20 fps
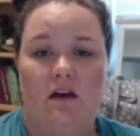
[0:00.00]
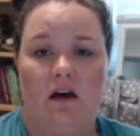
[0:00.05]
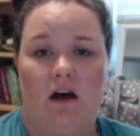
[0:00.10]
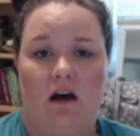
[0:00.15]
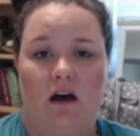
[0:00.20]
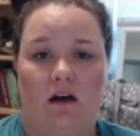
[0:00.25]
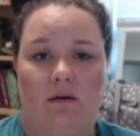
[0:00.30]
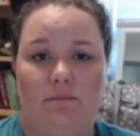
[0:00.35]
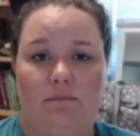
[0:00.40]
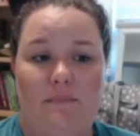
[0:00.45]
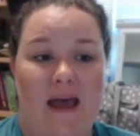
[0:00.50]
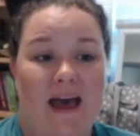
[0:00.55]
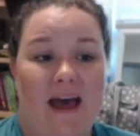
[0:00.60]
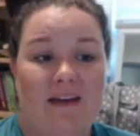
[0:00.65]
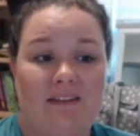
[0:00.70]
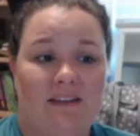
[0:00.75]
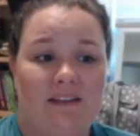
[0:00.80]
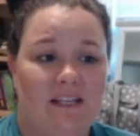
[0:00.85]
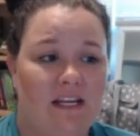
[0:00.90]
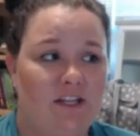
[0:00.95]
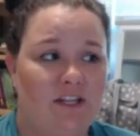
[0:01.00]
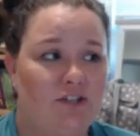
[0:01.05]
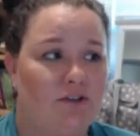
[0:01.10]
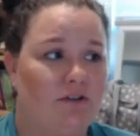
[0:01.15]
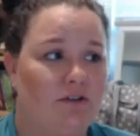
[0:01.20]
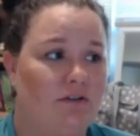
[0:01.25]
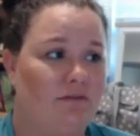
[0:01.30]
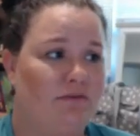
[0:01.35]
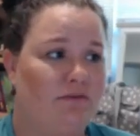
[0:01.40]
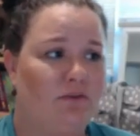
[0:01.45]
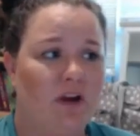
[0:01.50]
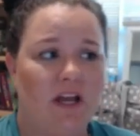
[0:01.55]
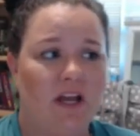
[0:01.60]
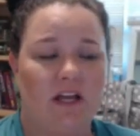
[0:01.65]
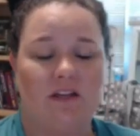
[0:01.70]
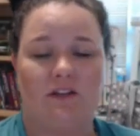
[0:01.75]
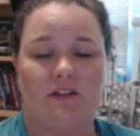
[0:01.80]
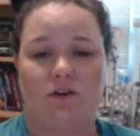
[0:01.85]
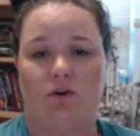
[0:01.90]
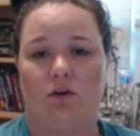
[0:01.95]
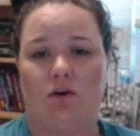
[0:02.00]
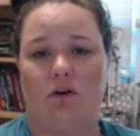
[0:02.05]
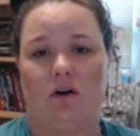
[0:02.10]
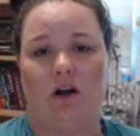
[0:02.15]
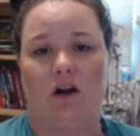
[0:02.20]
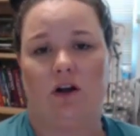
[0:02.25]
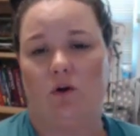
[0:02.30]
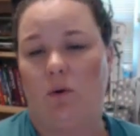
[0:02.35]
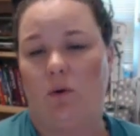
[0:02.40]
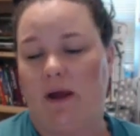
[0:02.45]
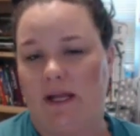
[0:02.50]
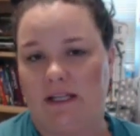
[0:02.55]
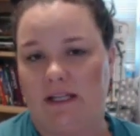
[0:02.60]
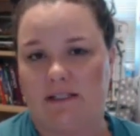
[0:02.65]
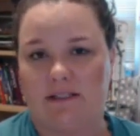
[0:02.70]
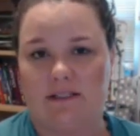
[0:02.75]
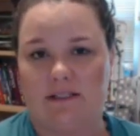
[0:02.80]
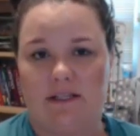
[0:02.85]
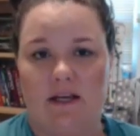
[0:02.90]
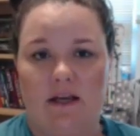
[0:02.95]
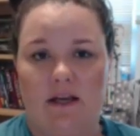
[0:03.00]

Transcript: math teacher, friend, or acquaintance